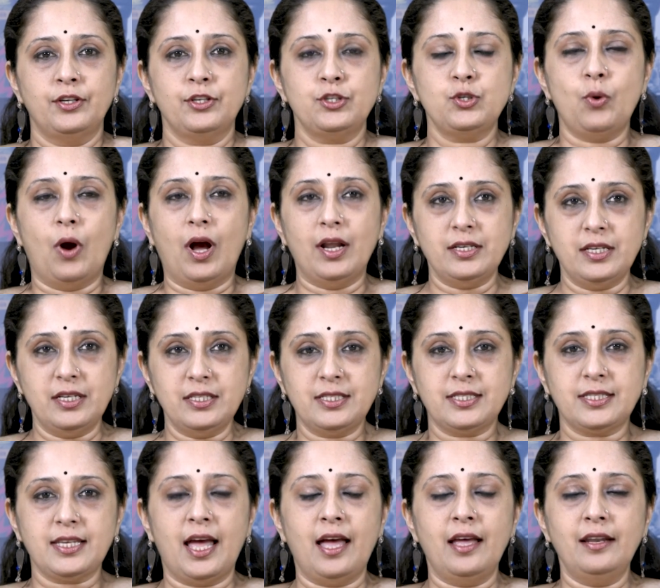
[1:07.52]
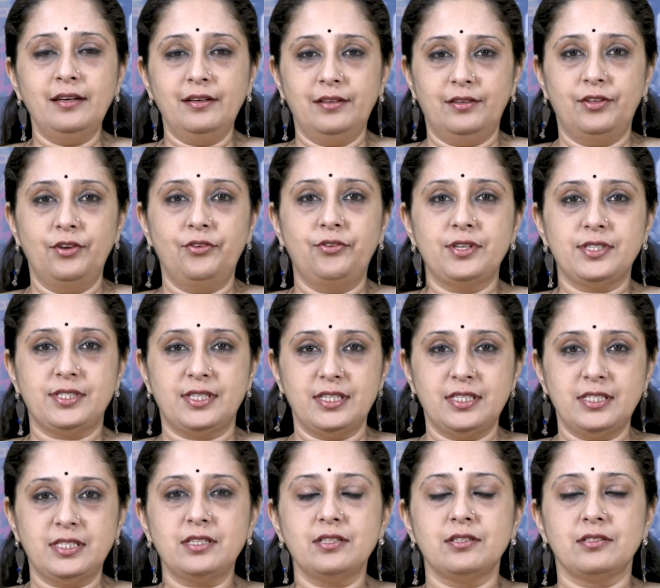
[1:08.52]
To understand the
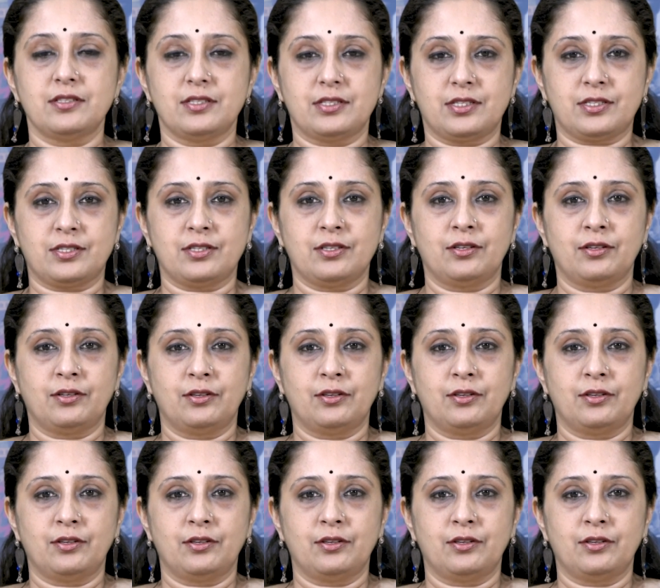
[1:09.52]
resistance